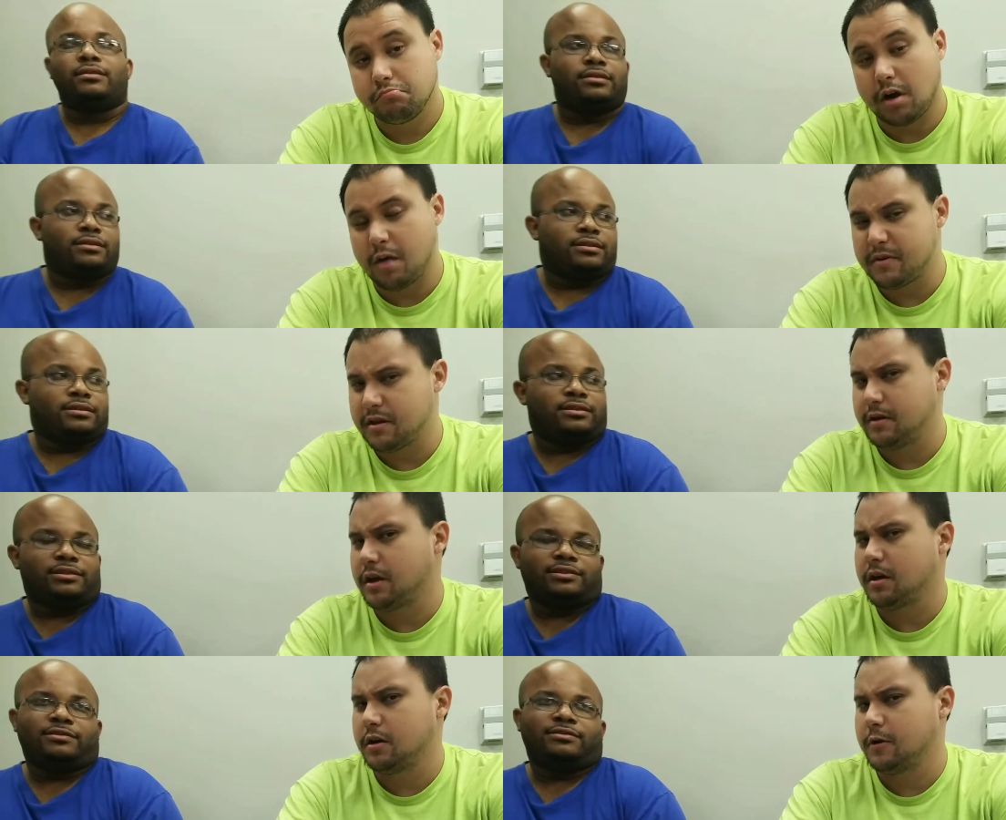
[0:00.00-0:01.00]
Speaker 1: Probably in
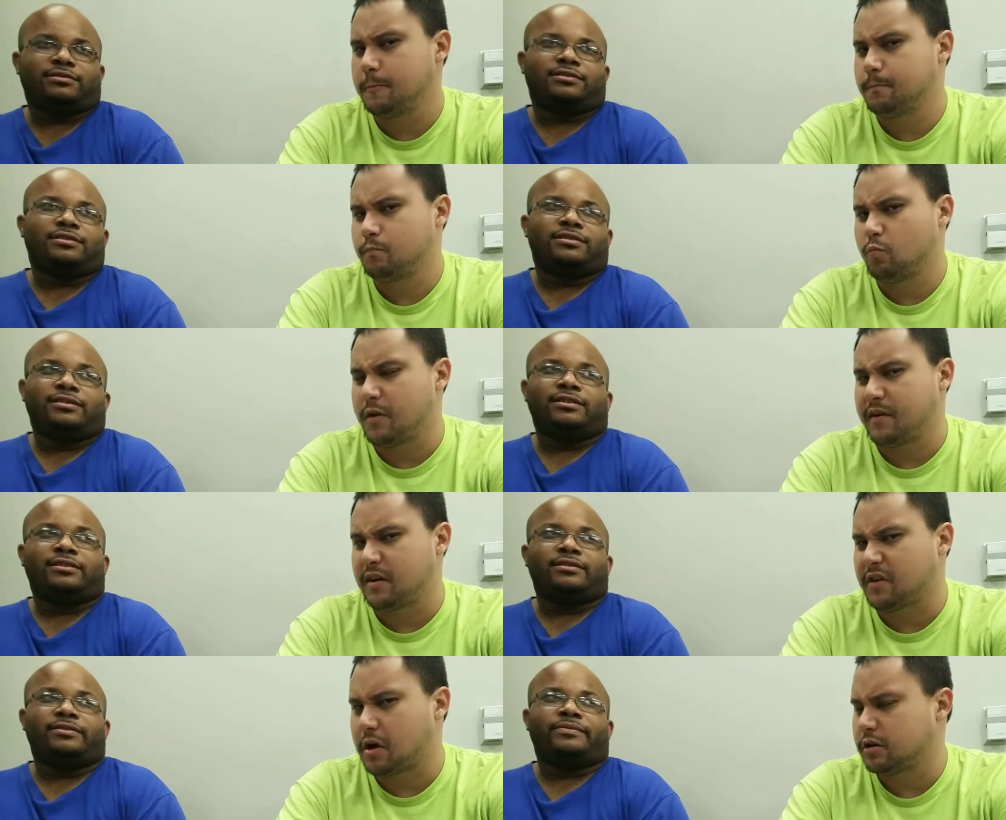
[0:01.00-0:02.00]
uh, Women
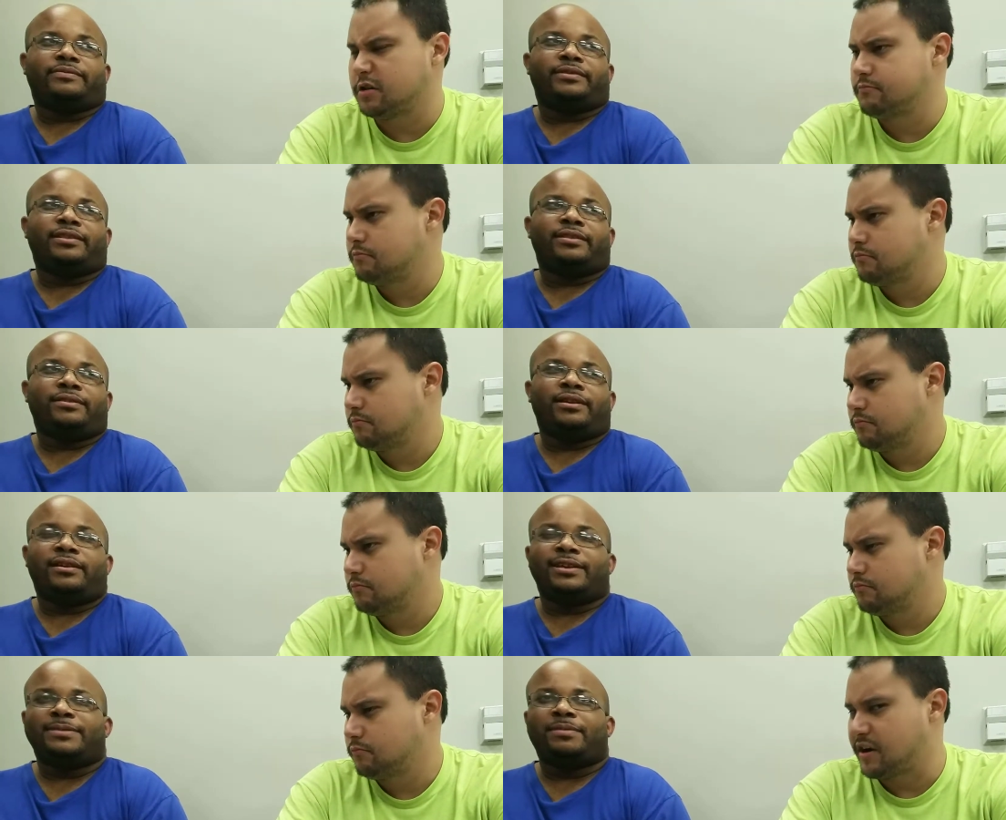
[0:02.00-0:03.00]
of Honor.
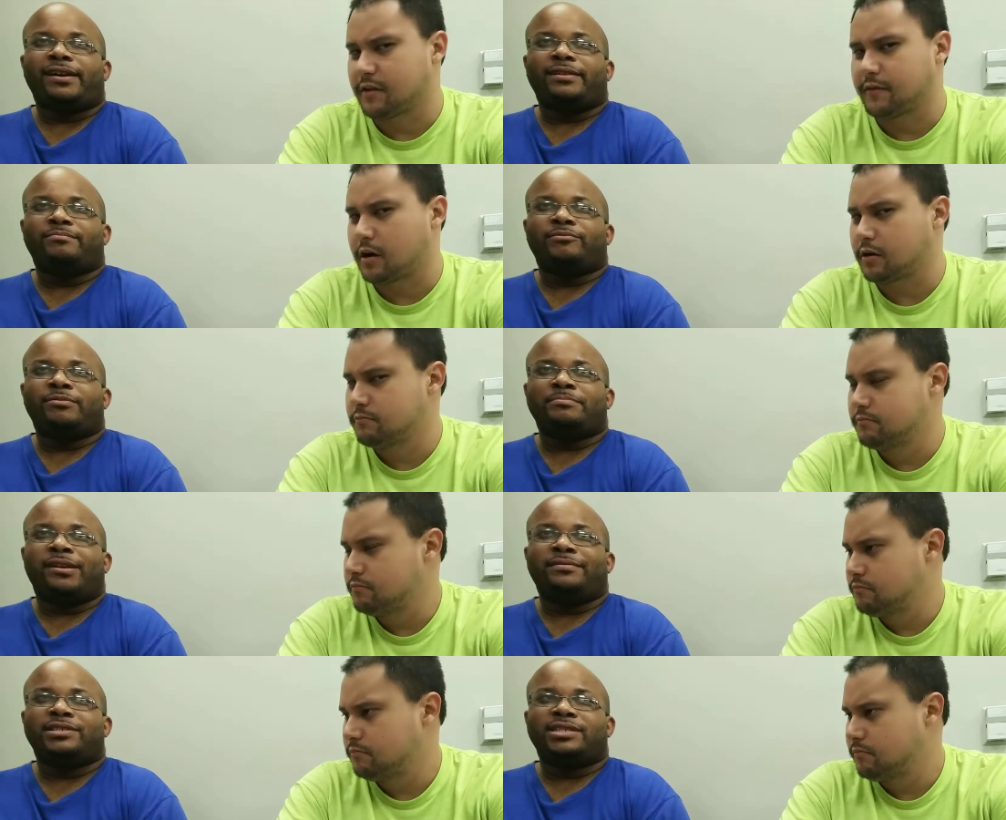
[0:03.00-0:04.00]
No, it's Ring probably, of Honor. Well,
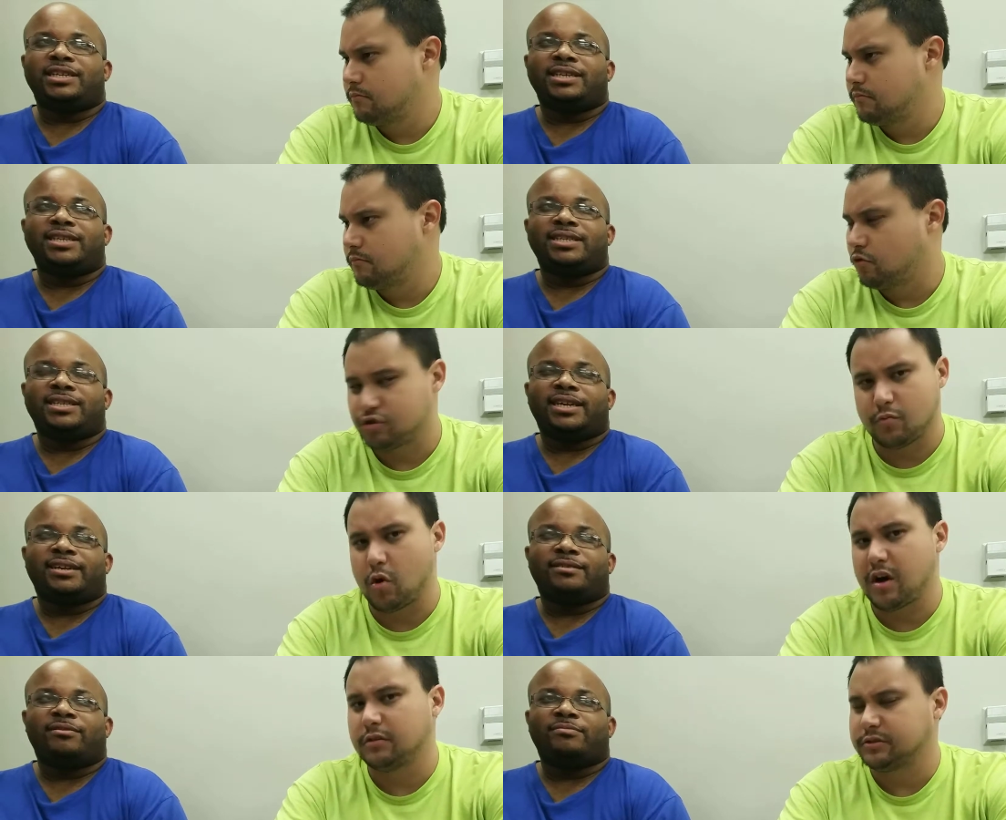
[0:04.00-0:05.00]
Speaker 2: maybe she's or
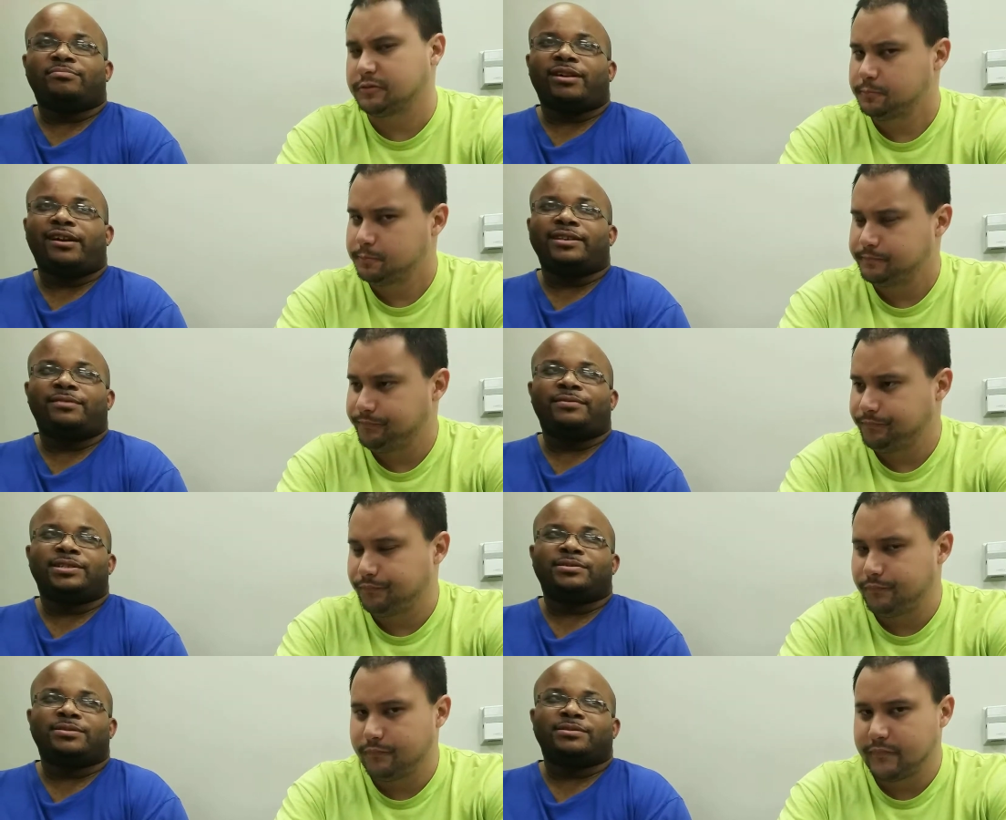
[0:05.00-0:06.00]
somewhere at, uh, else. Or probably
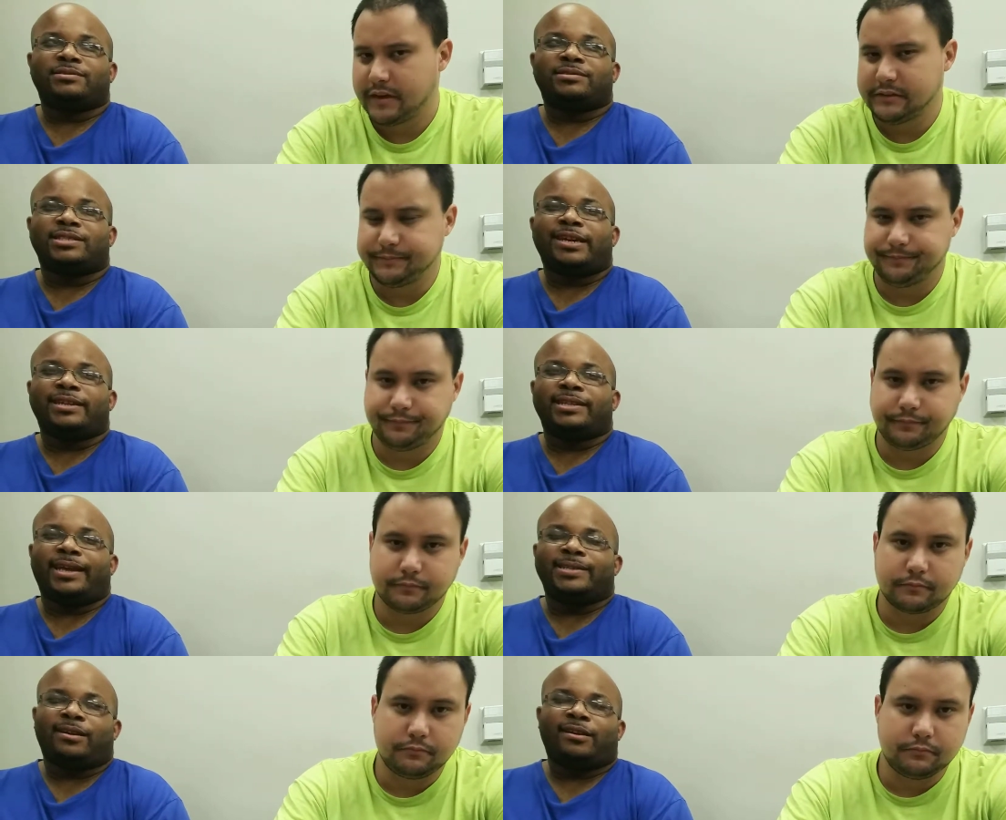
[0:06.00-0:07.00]
somewhere t- taking
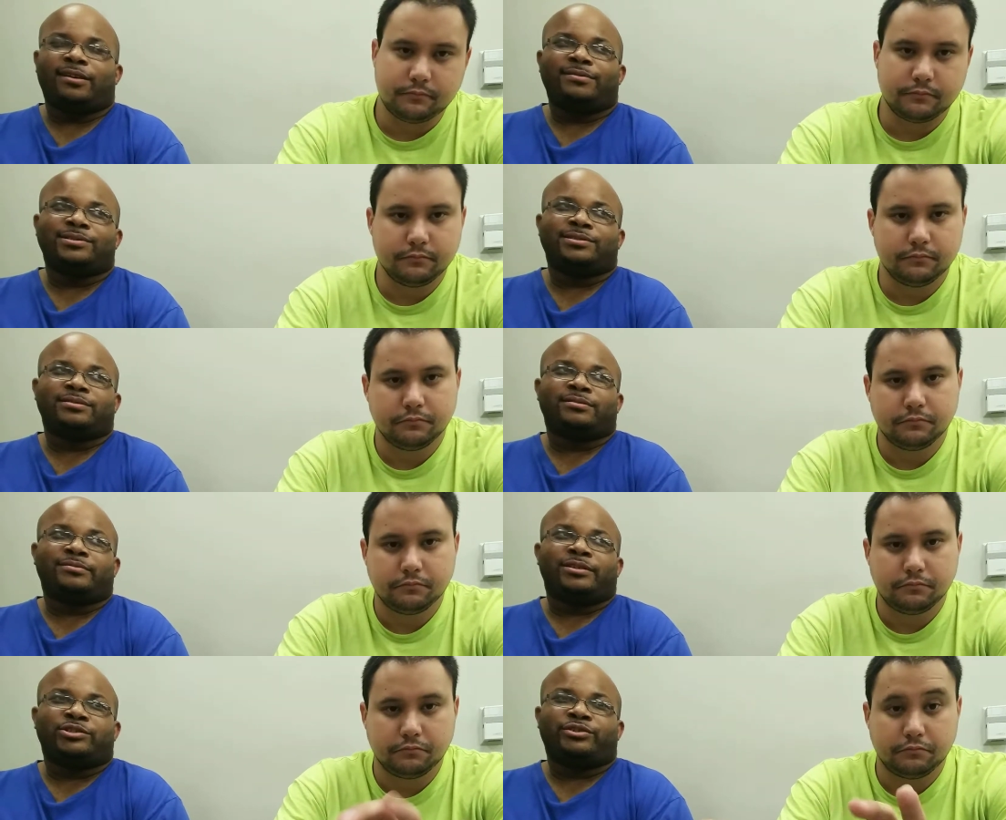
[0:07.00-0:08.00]
days
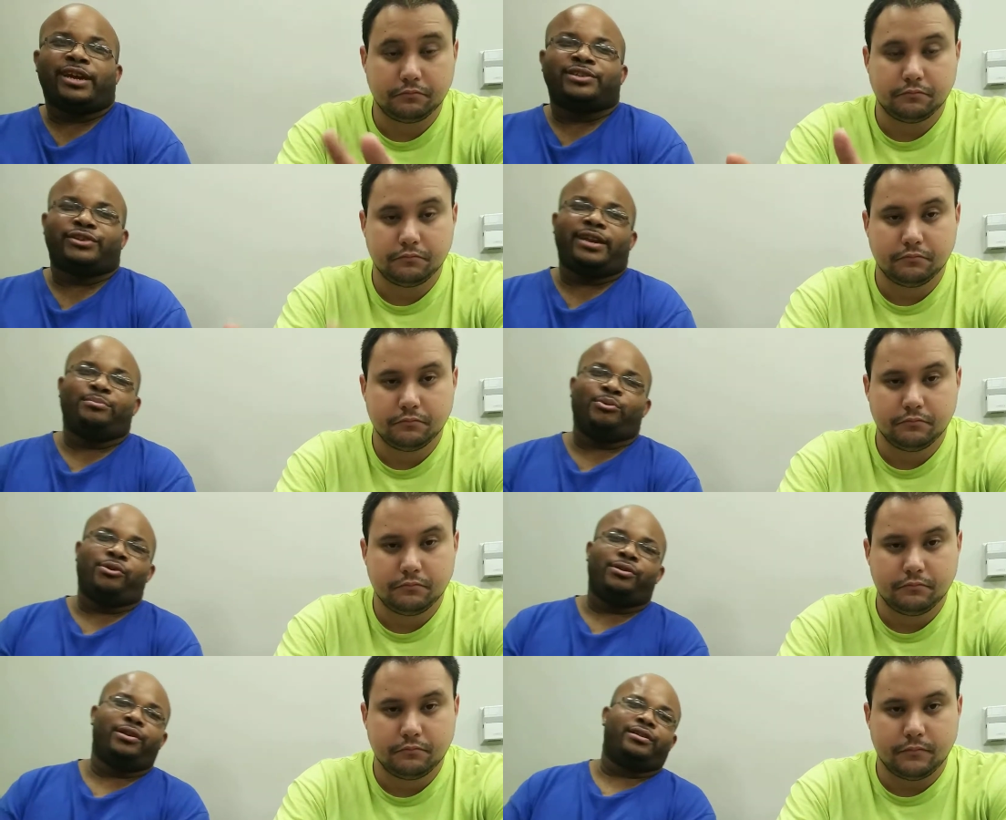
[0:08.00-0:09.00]
off, trying to train
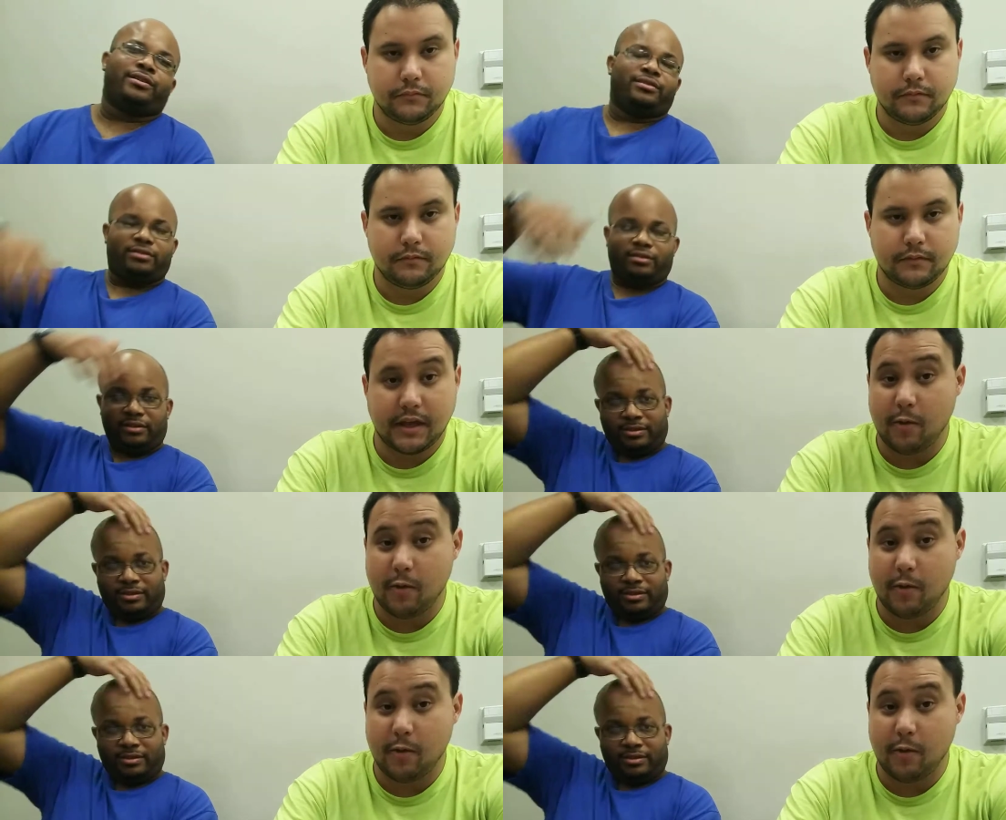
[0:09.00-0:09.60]
more.